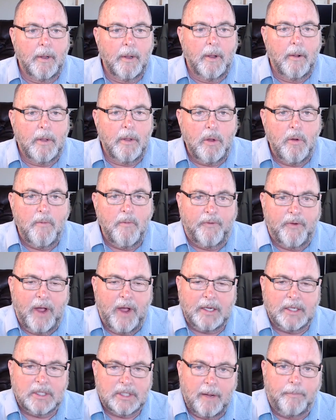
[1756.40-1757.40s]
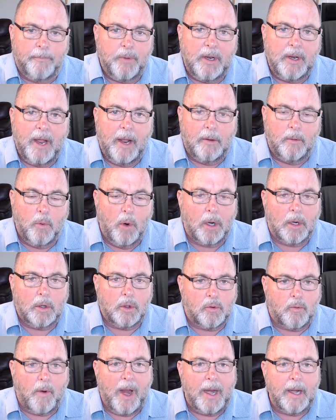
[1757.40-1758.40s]
You find something that
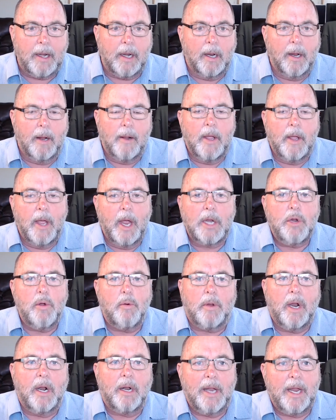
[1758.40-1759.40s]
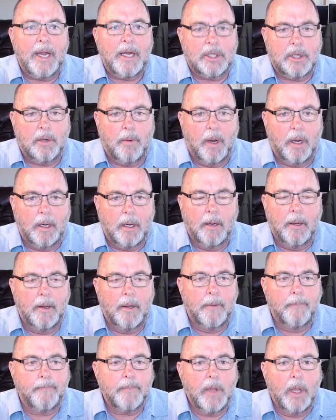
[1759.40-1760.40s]
worked great and you can link to it.
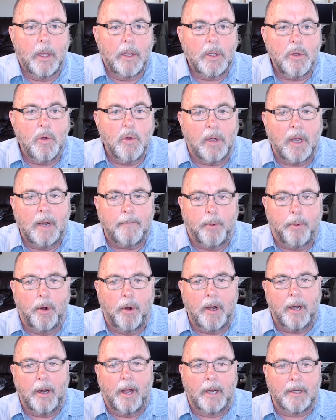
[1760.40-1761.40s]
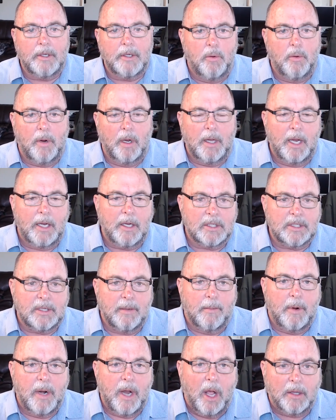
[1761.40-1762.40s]
You can put it on, you can link to
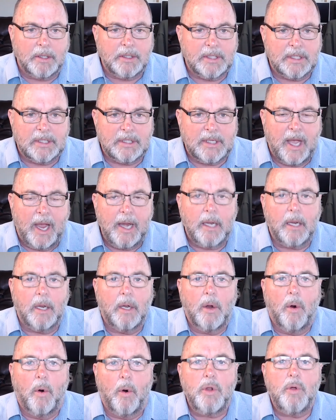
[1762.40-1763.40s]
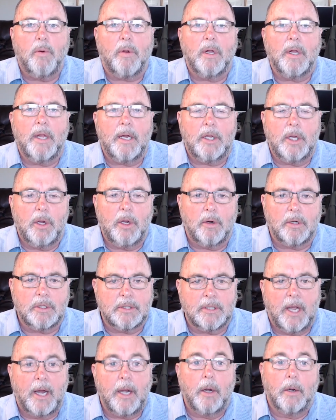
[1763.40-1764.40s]
someone else's site, or you can link to your
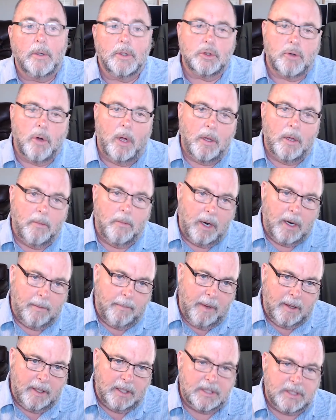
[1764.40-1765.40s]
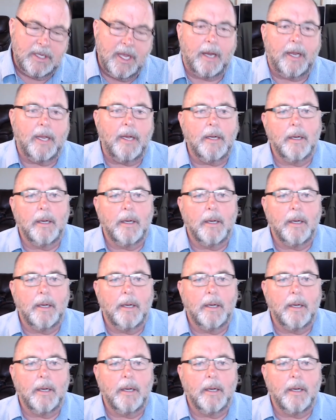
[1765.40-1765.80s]
site. Strongly recommend the second.